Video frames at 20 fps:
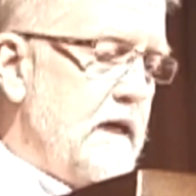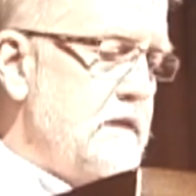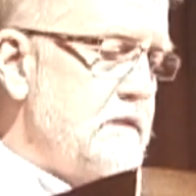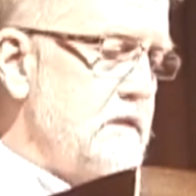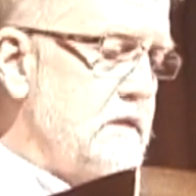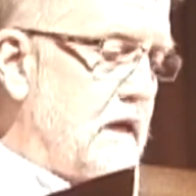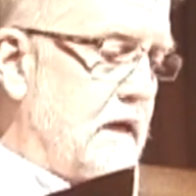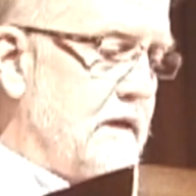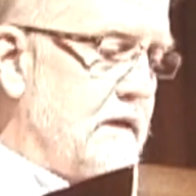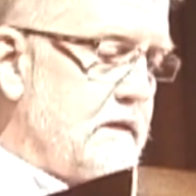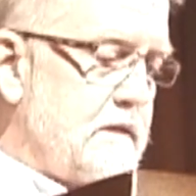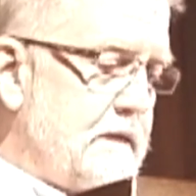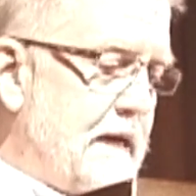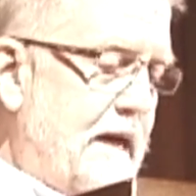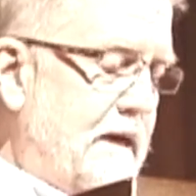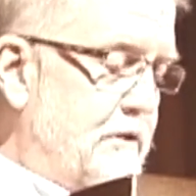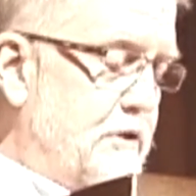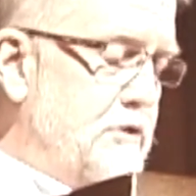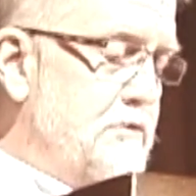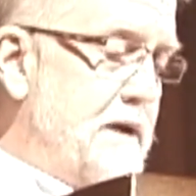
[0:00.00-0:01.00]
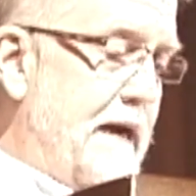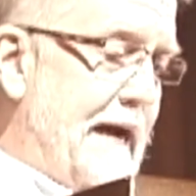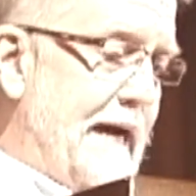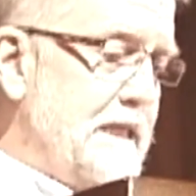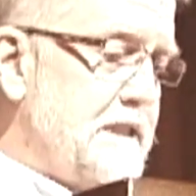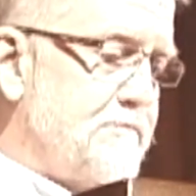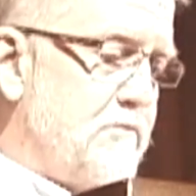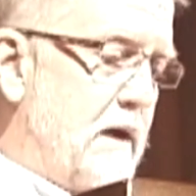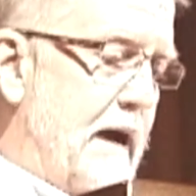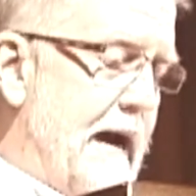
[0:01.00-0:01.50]
He doesn't
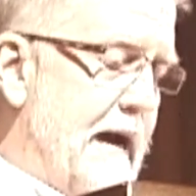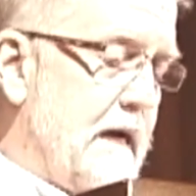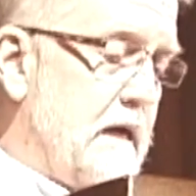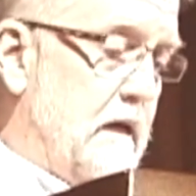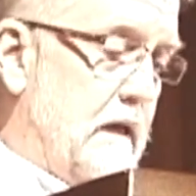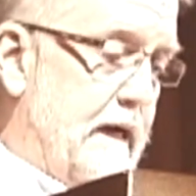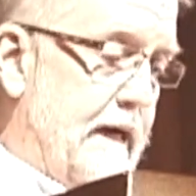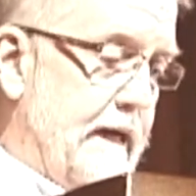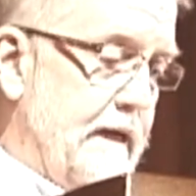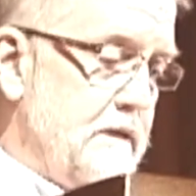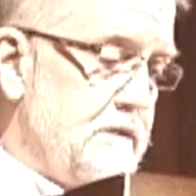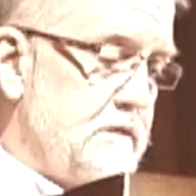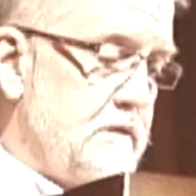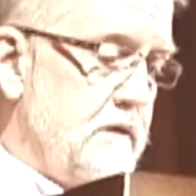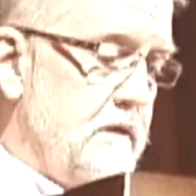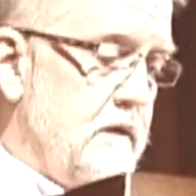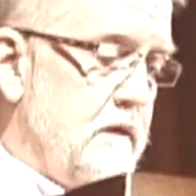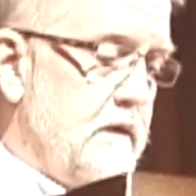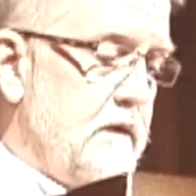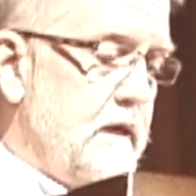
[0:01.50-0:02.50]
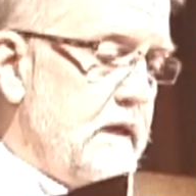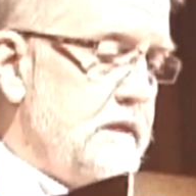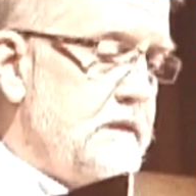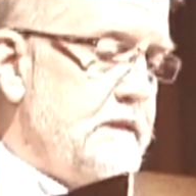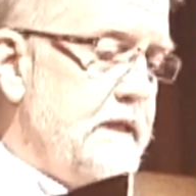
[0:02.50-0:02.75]
do tasks for accolades.